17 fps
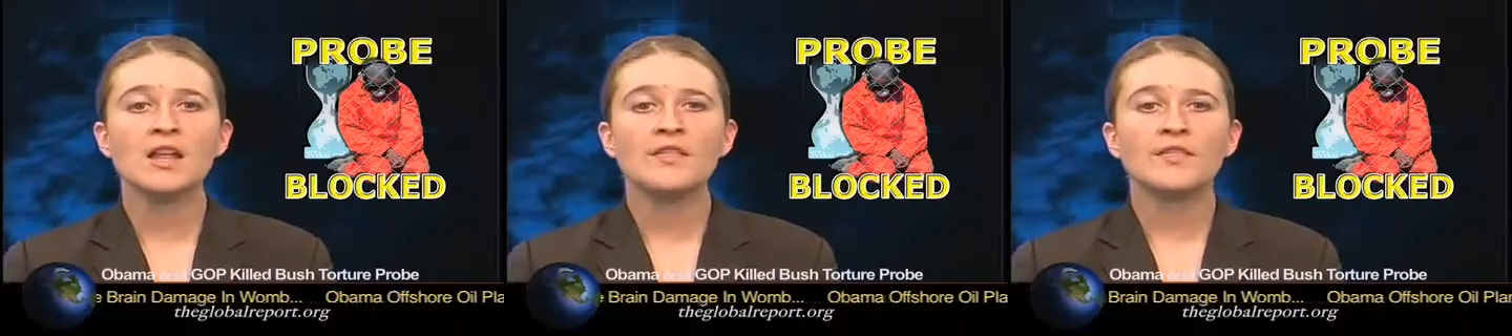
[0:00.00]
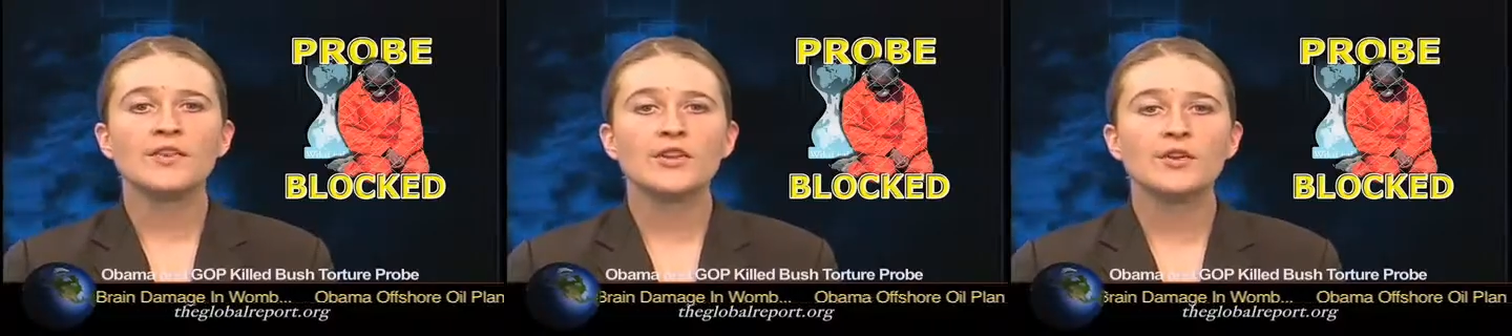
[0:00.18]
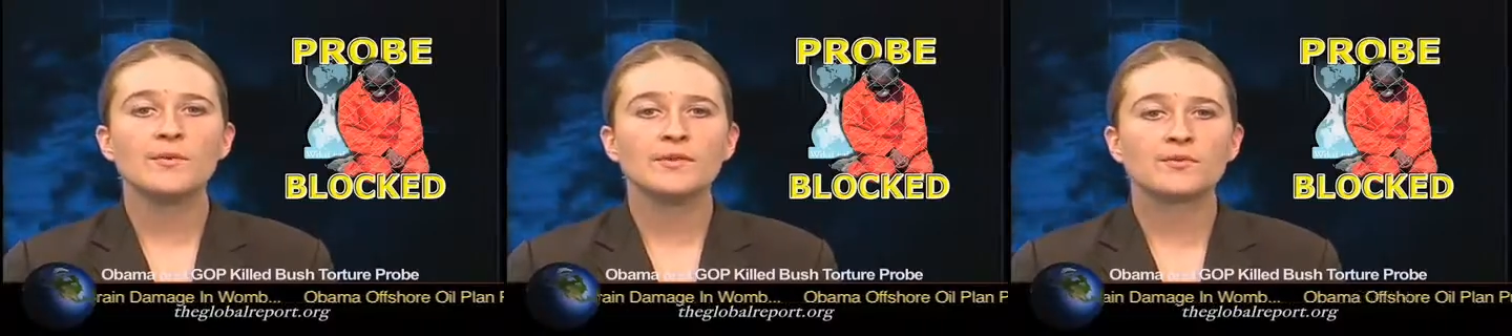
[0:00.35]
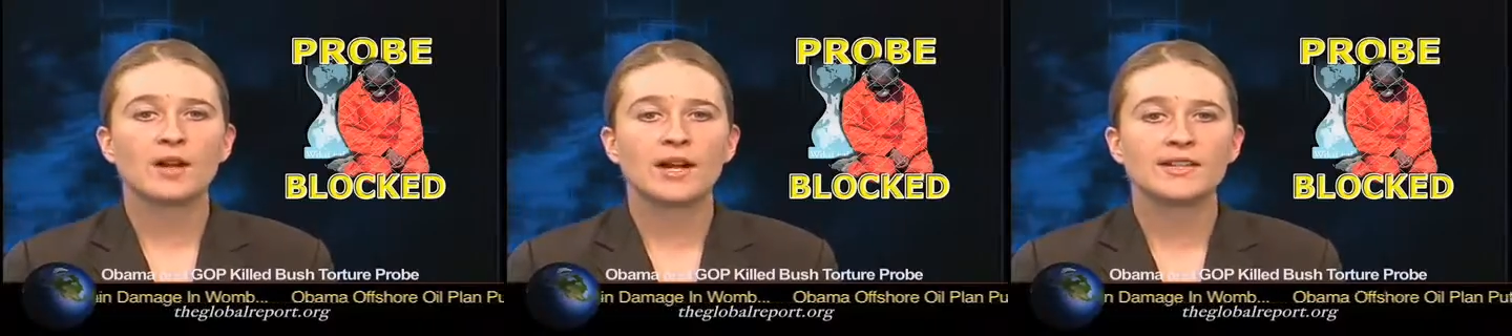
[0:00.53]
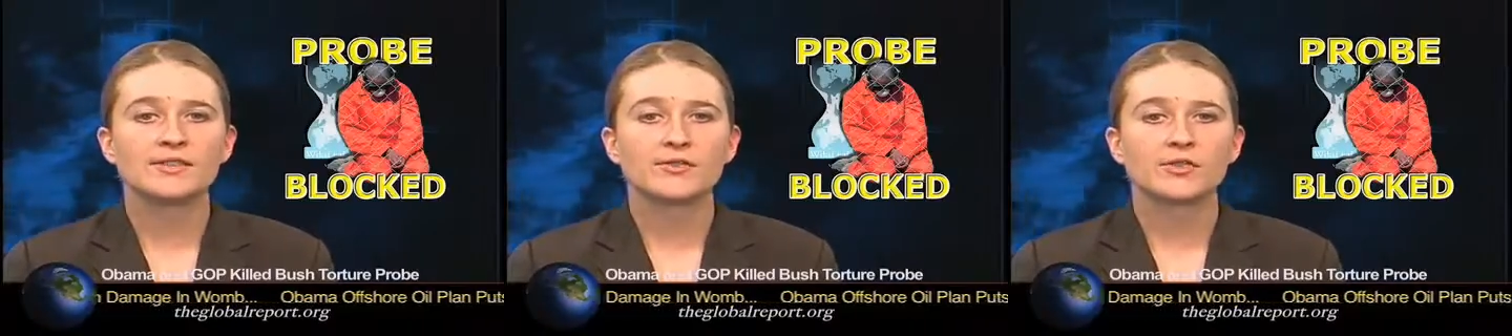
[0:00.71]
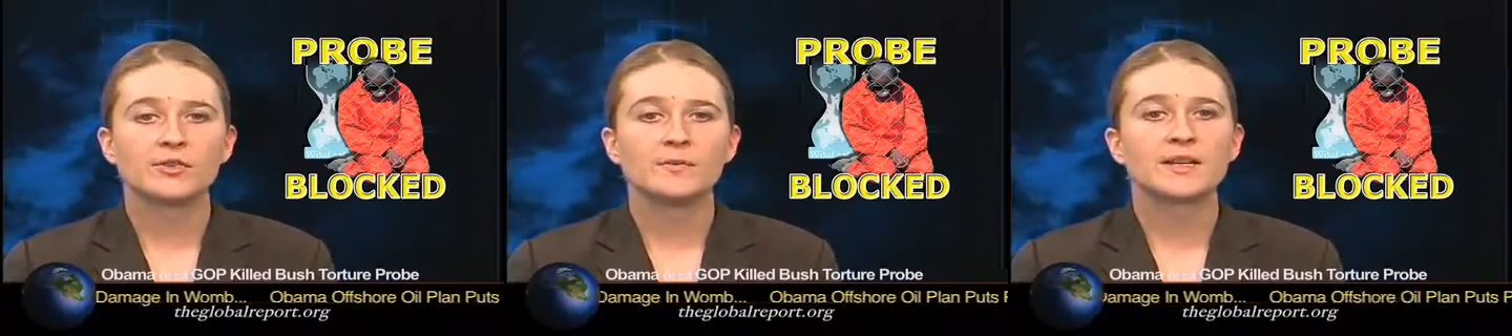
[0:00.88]
The human rights
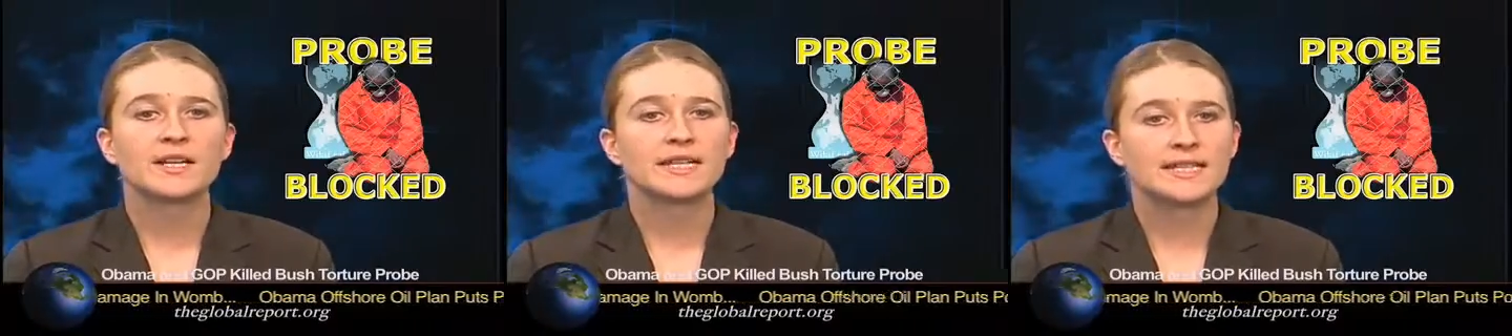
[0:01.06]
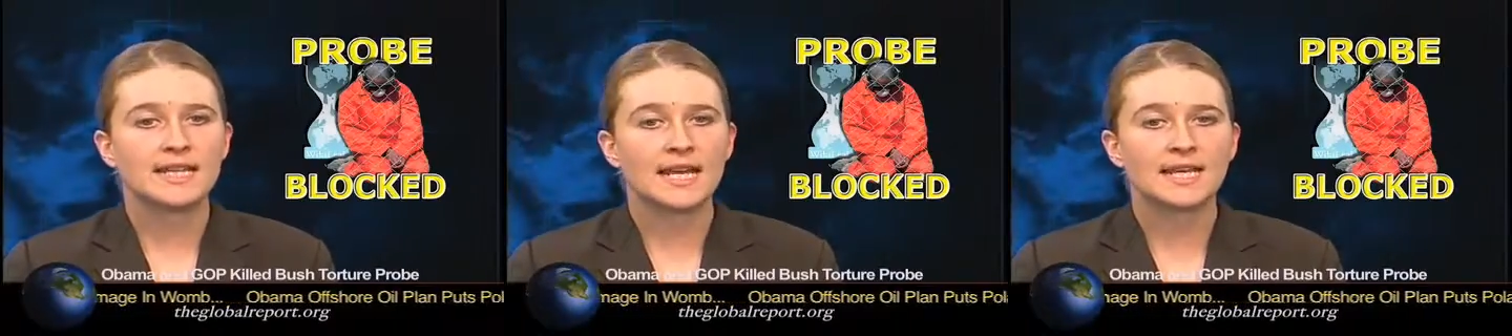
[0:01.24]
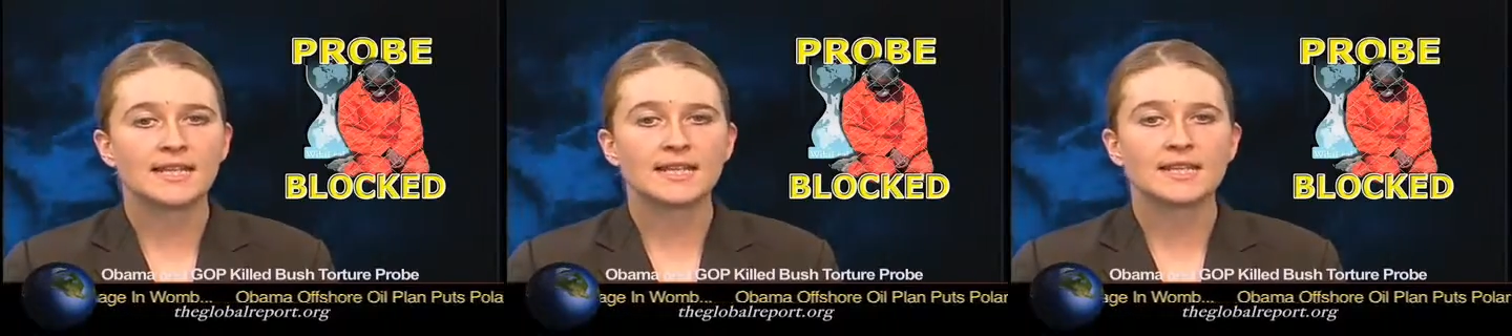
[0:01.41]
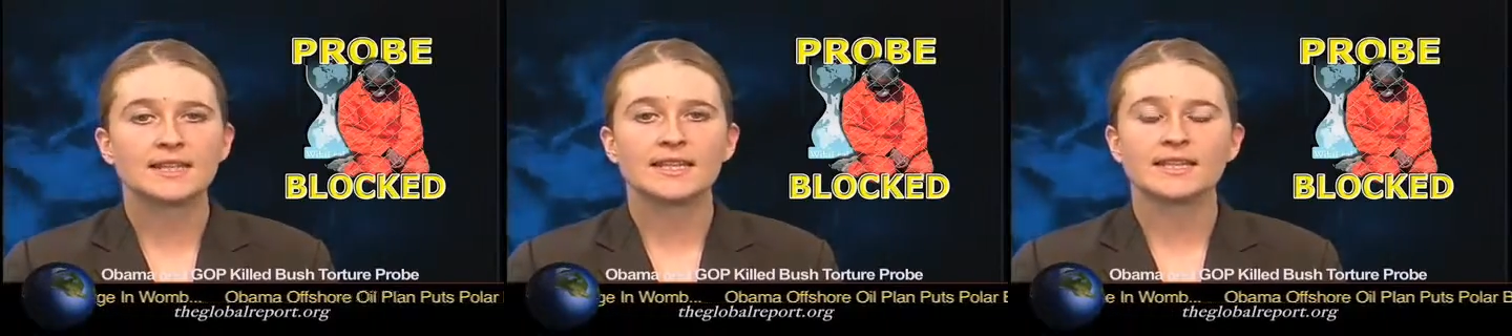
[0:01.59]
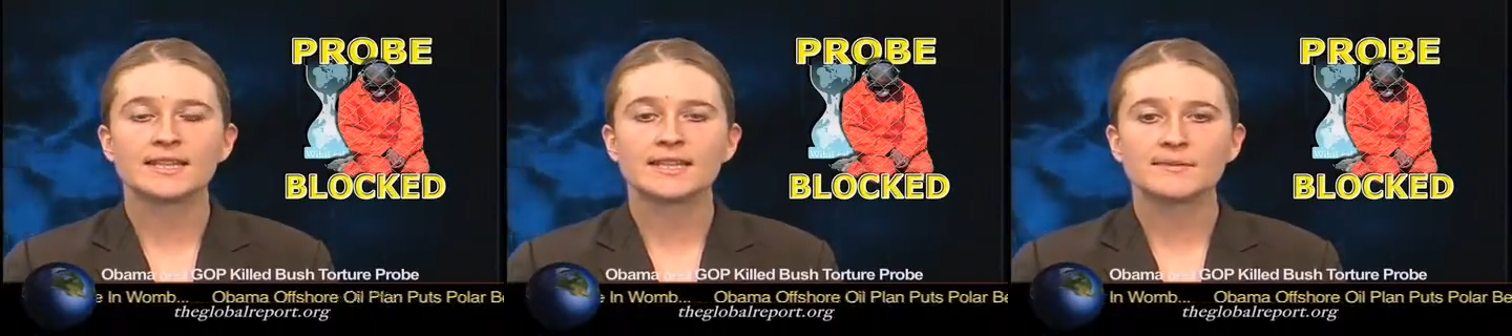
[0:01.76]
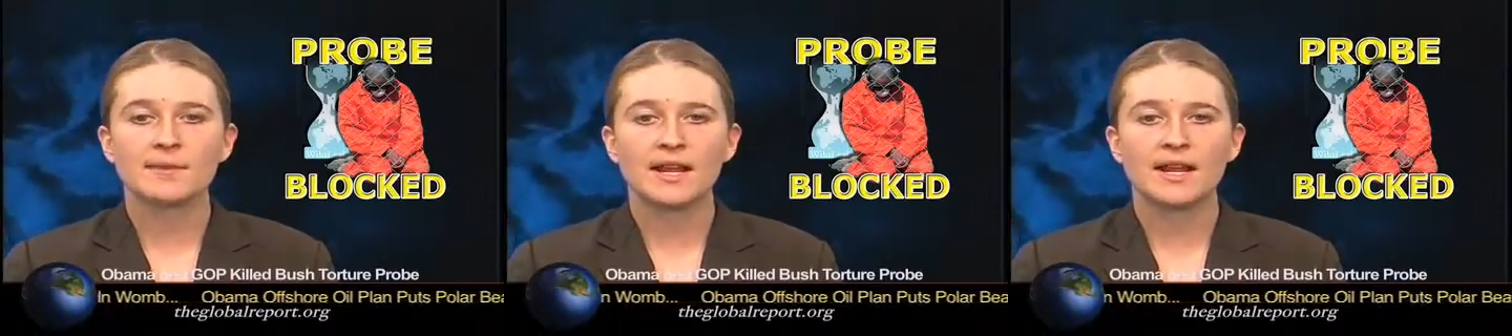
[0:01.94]
group contended that
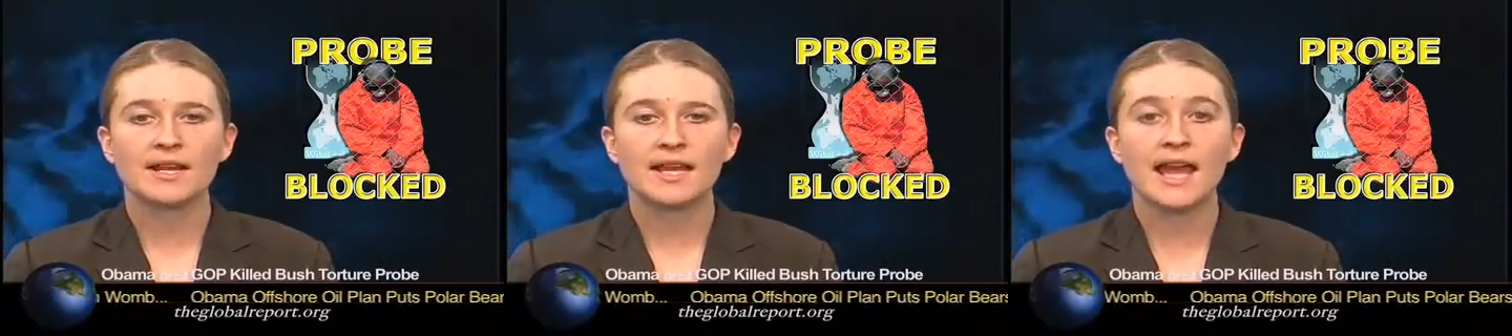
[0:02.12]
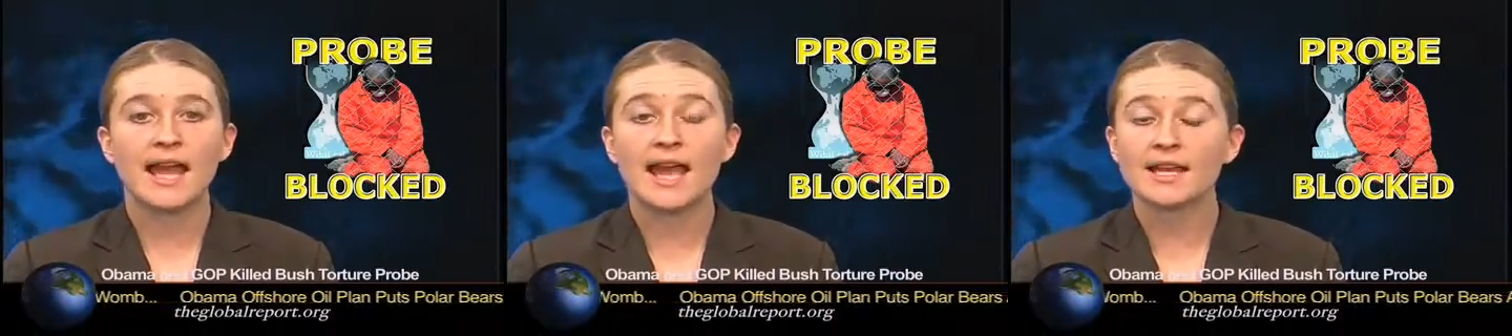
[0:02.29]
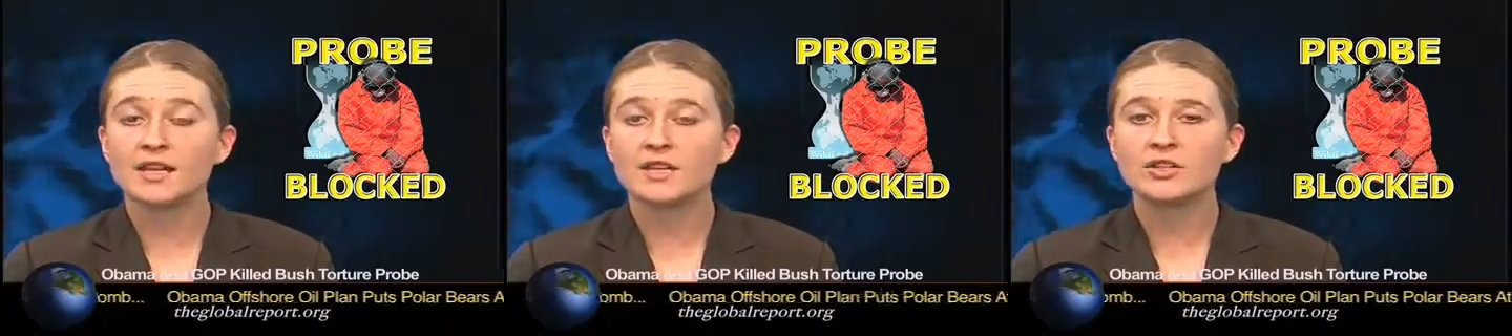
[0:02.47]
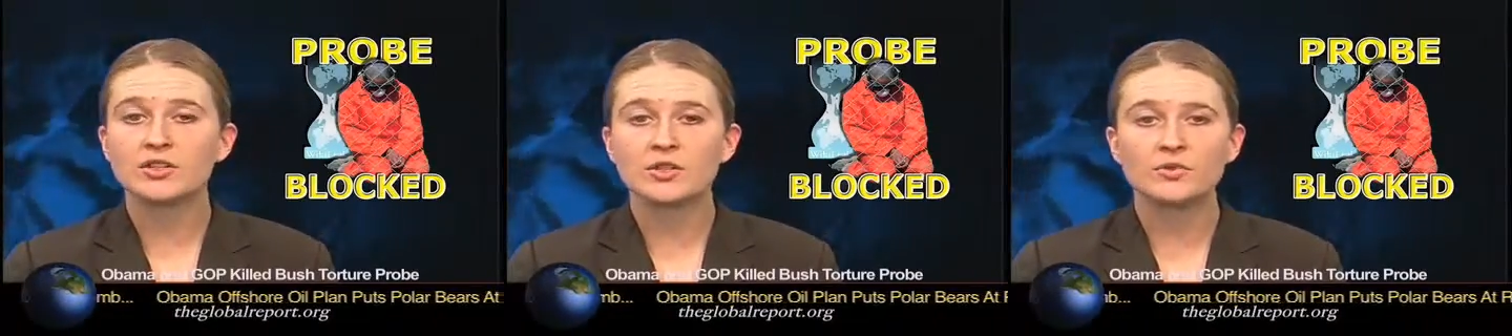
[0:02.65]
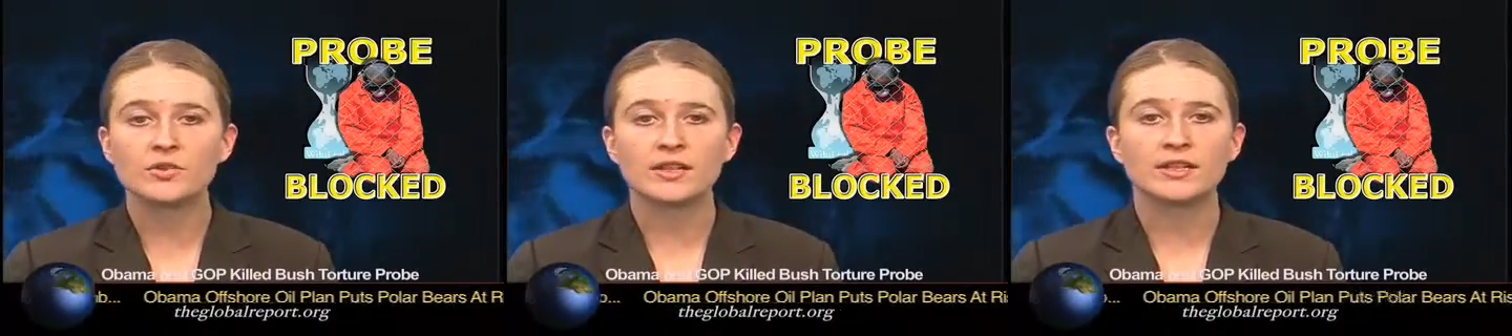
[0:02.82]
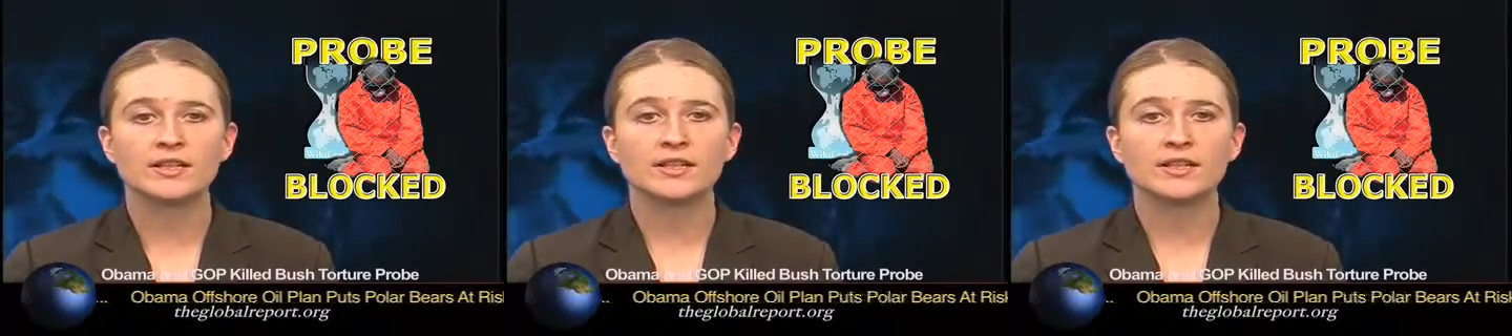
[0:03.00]
Spain had a duty